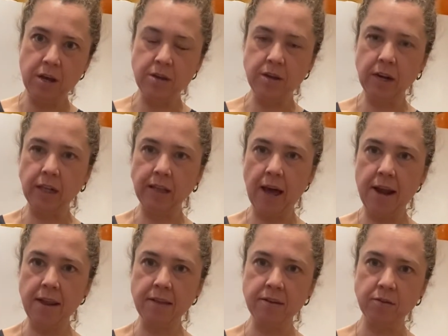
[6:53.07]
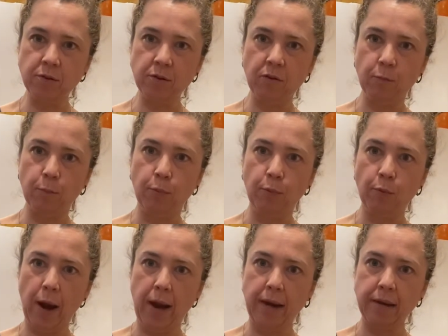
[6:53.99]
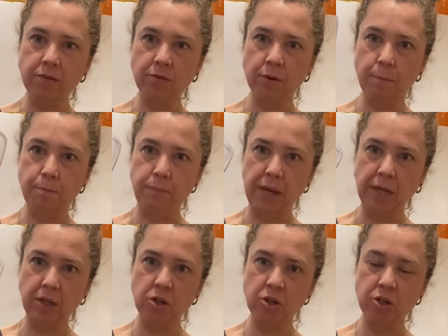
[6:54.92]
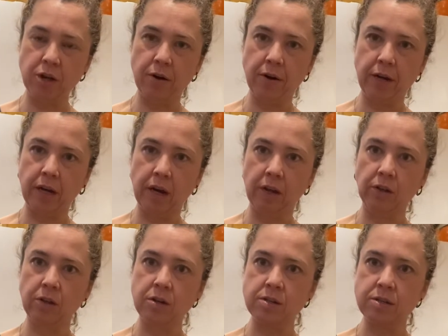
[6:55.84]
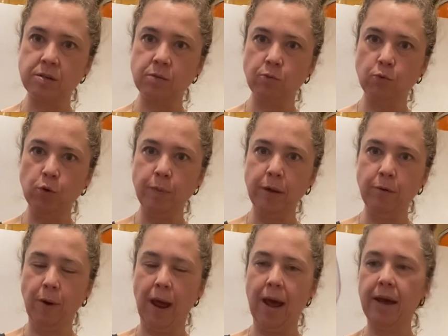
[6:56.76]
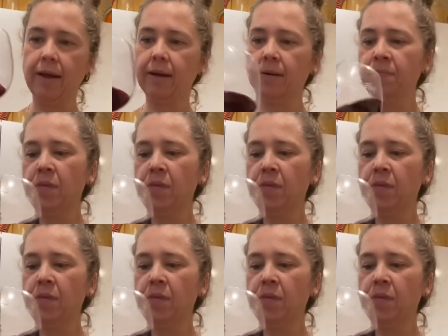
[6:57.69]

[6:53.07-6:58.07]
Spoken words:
You get a lot of these sort of bright, sort of Bing cherry colors, ruby red.